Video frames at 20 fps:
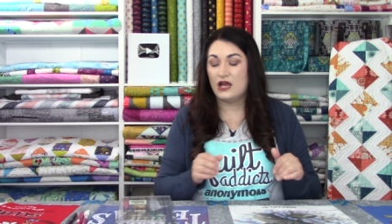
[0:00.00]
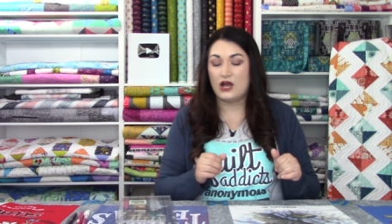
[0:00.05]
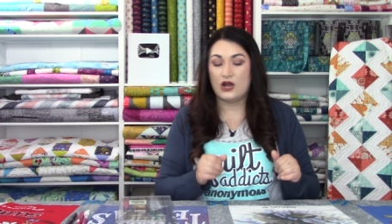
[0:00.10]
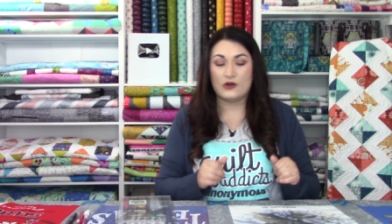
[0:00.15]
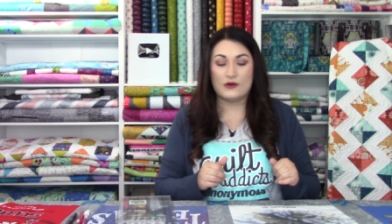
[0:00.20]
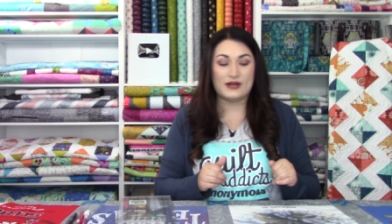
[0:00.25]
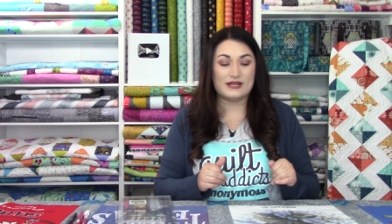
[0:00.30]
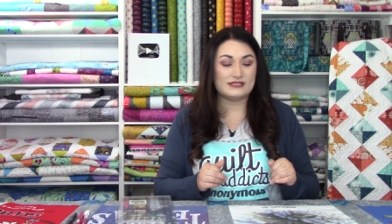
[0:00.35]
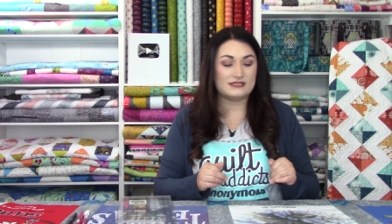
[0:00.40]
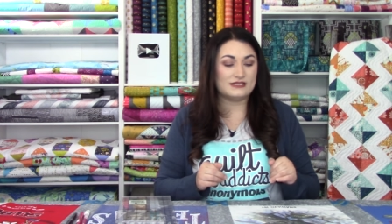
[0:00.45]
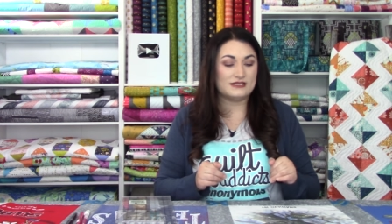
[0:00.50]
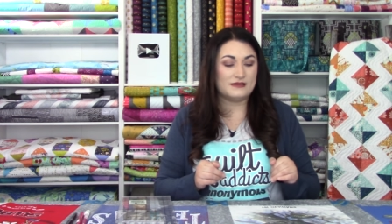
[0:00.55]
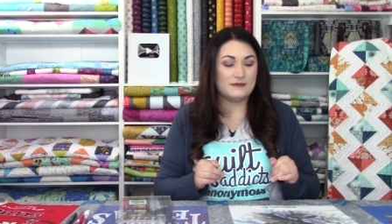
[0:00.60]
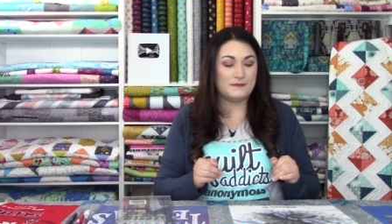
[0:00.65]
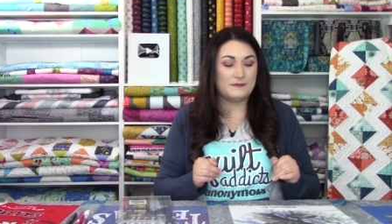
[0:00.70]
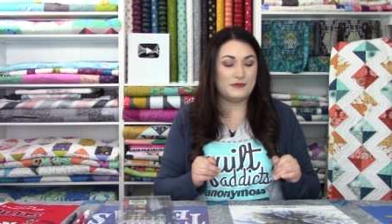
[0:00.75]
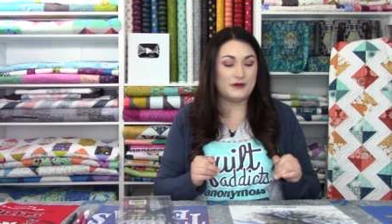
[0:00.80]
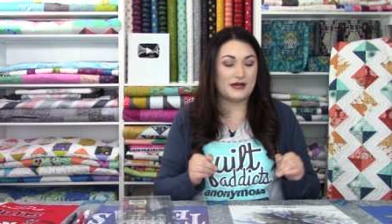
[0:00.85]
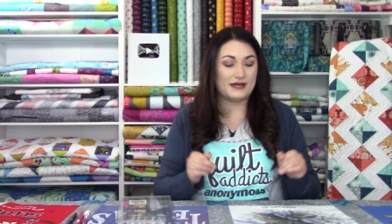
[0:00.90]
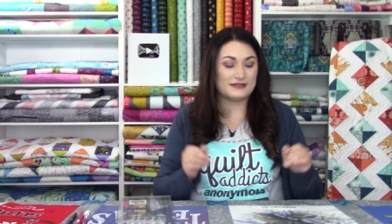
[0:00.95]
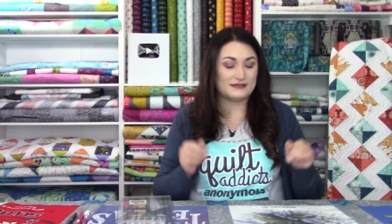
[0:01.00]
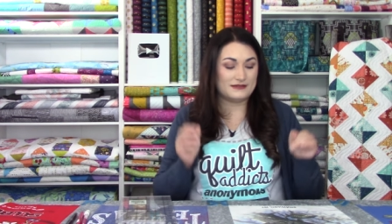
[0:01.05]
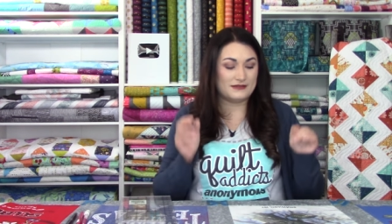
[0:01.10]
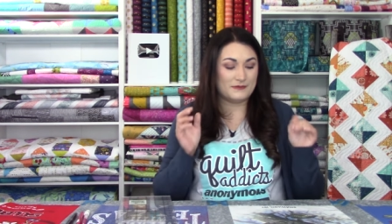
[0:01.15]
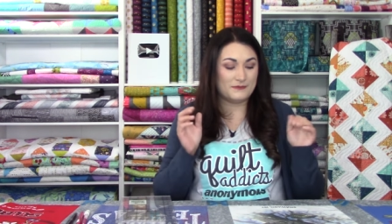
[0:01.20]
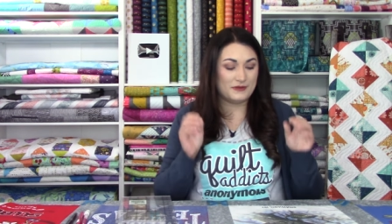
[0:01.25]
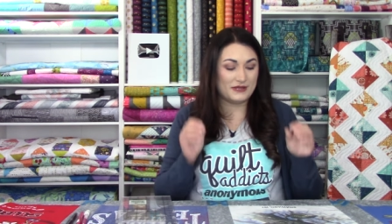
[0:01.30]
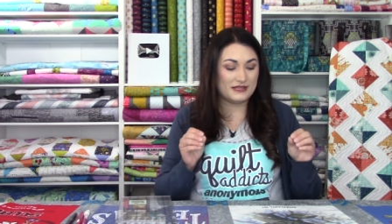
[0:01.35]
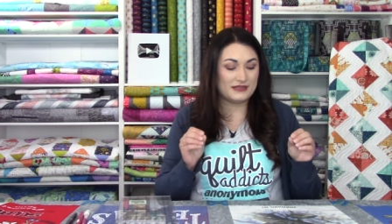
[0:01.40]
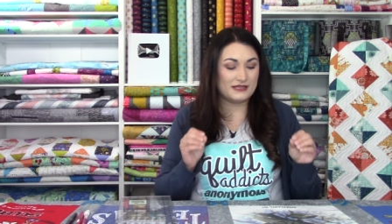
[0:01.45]
All right, but
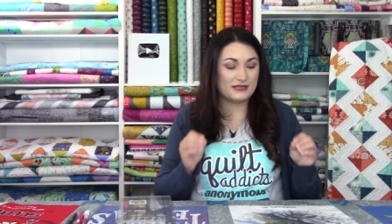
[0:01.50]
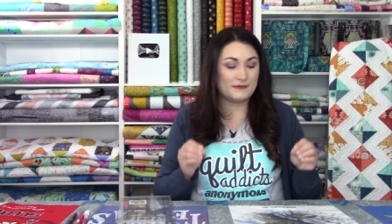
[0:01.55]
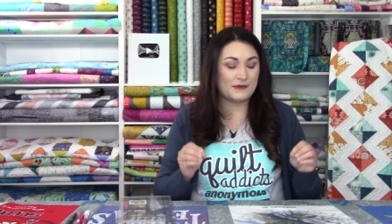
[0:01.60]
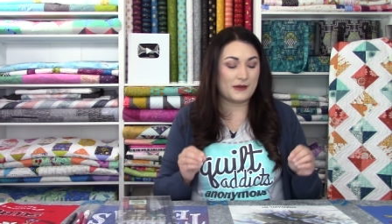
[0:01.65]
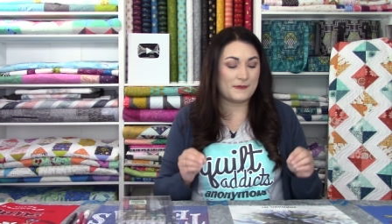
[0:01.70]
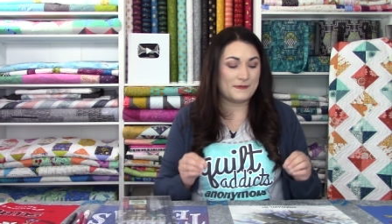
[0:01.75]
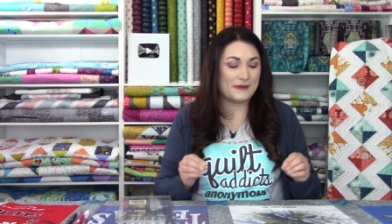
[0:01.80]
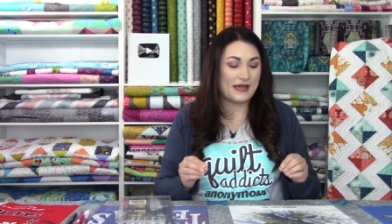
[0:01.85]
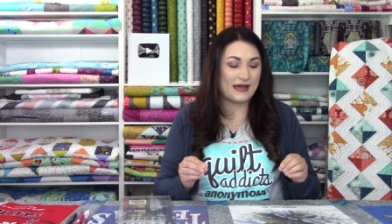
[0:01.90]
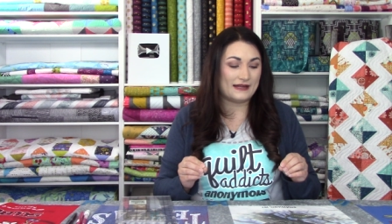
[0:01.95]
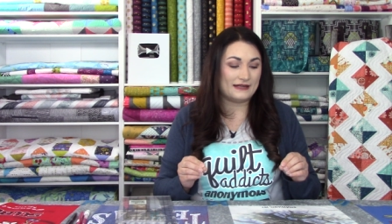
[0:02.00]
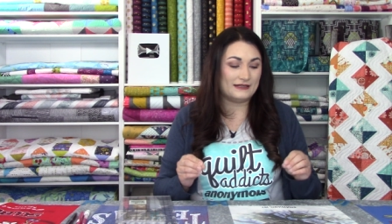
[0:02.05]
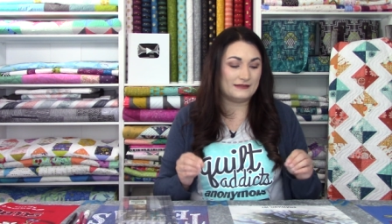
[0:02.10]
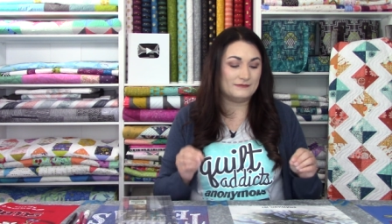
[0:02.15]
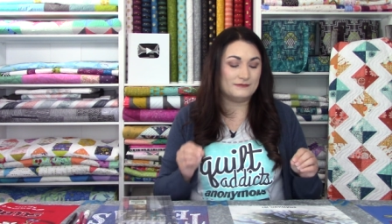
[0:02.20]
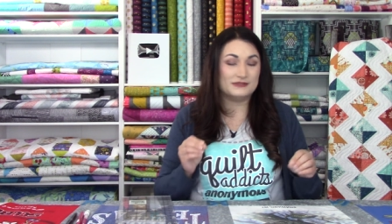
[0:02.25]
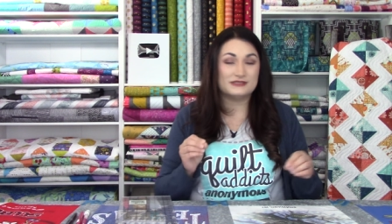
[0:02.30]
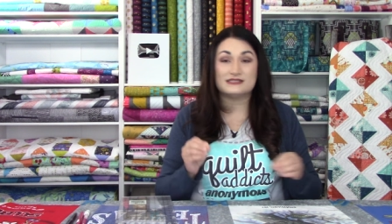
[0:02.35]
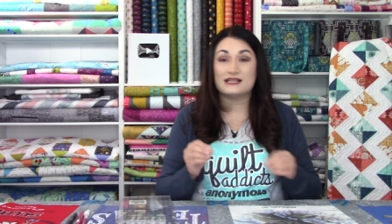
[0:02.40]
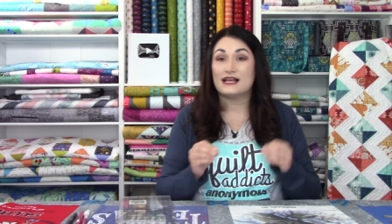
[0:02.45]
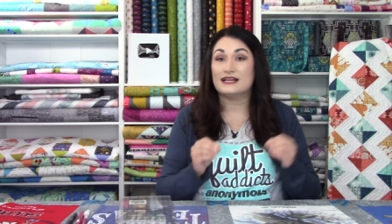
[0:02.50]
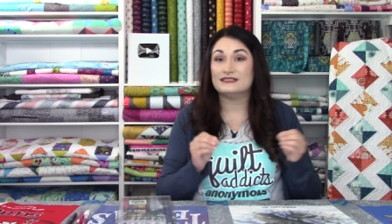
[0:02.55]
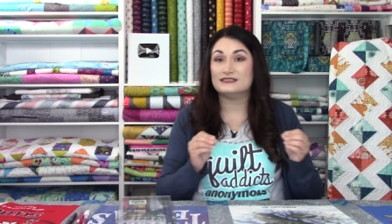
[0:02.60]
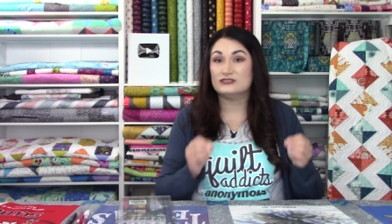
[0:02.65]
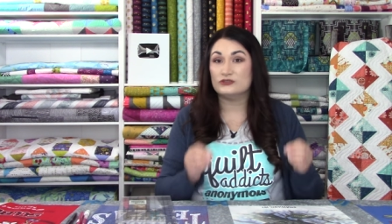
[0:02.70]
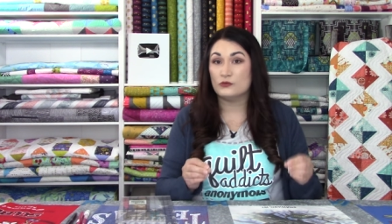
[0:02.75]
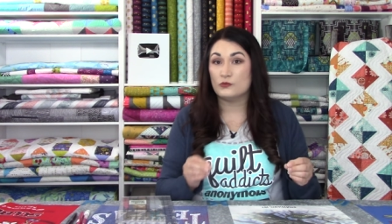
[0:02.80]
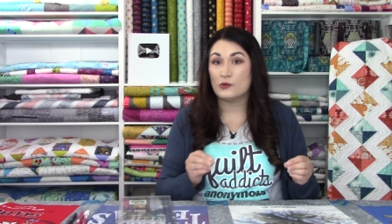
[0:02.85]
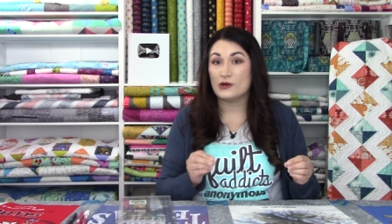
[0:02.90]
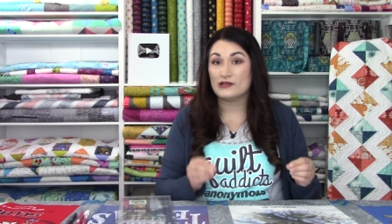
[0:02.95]
the big thing about batting,
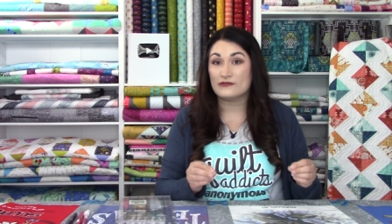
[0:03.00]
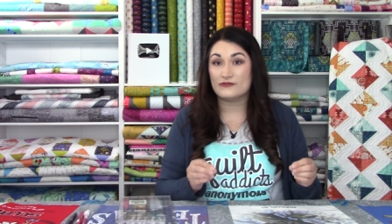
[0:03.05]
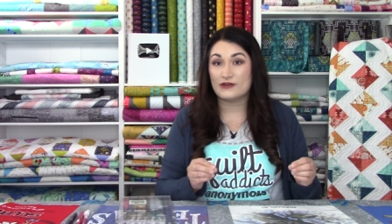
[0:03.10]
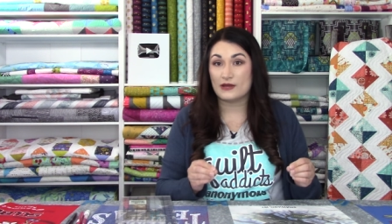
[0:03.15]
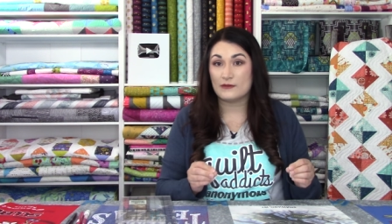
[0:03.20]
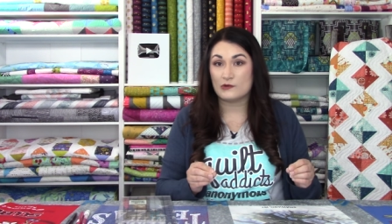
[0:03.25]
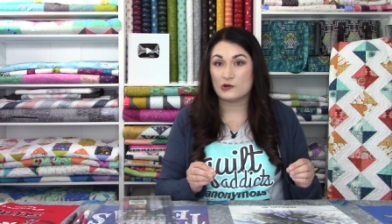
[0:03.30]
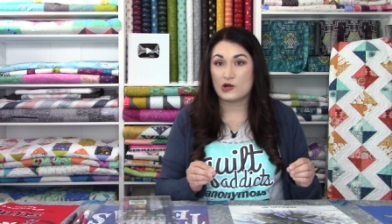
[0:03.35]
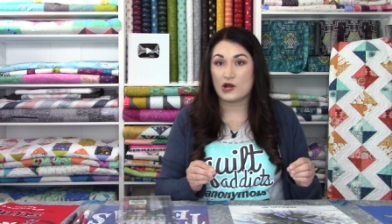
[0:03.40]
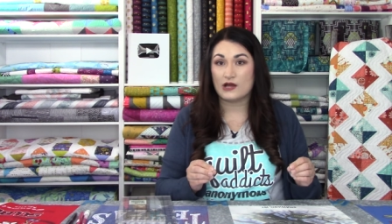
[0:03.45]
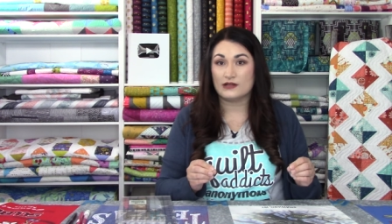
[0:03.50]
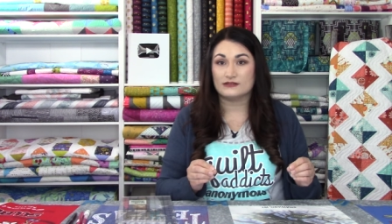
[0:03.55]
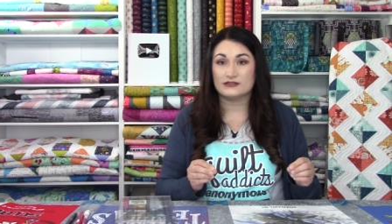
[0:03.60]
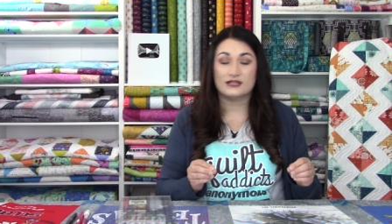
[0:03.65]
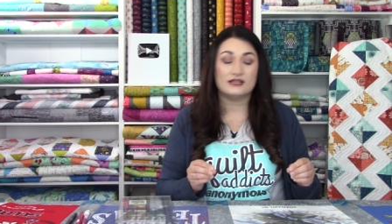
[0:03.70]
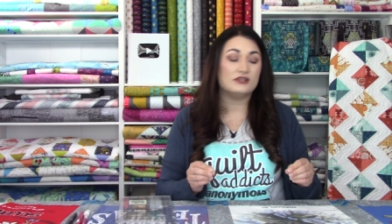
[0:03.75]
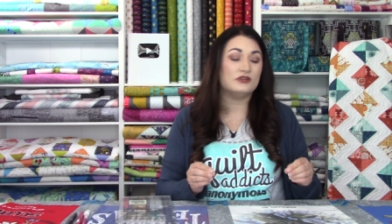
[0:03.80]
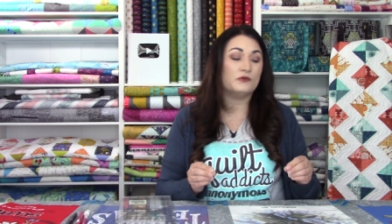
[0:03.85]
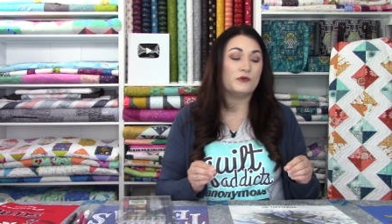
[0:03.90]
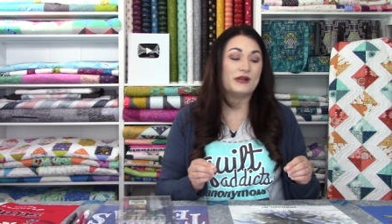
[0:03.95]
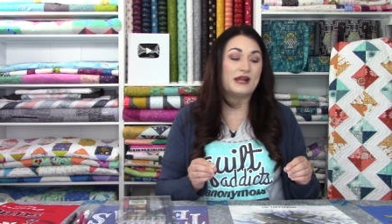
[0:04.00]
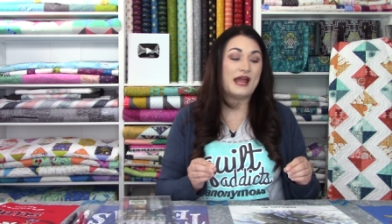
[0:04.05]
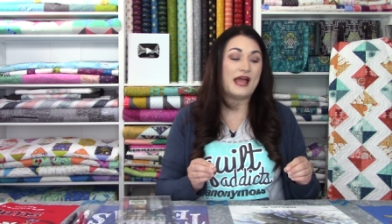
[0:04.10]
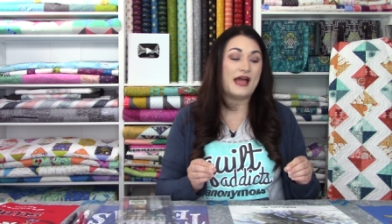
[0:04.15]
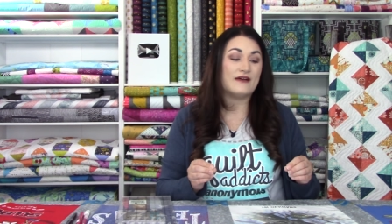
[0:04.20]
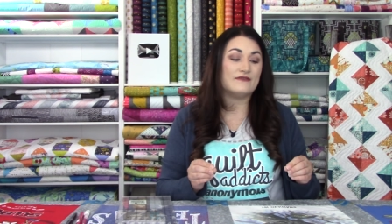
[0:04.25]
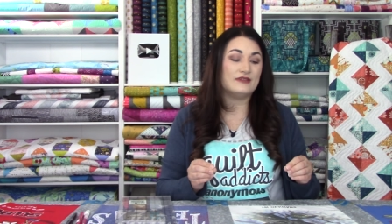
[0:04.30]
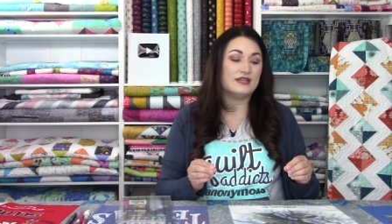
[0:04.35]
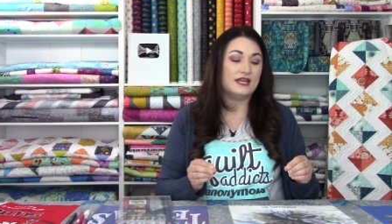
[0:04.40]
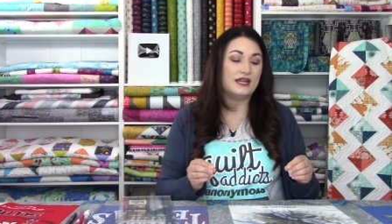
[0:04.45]
besides what fiber content you wanna
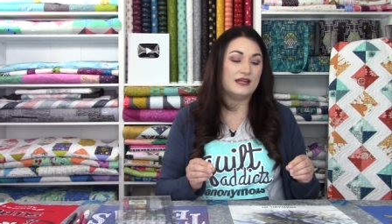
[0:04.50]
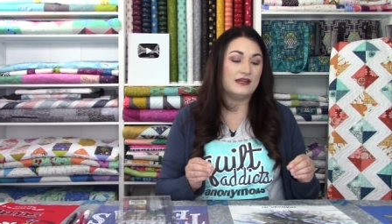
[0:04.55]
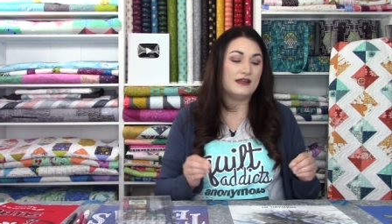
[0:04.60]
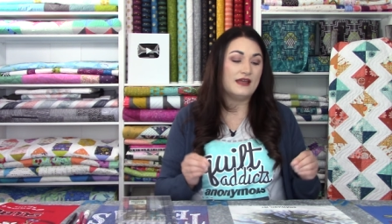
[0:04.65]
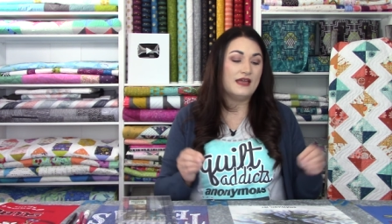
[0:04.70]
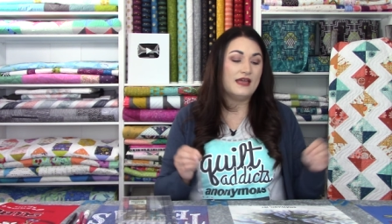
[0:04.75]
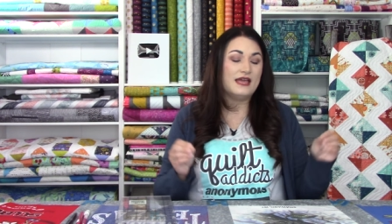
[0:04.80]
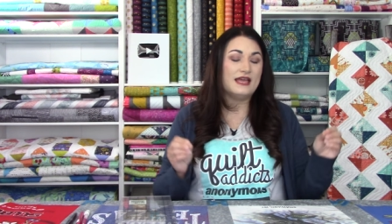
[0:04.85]
have in it,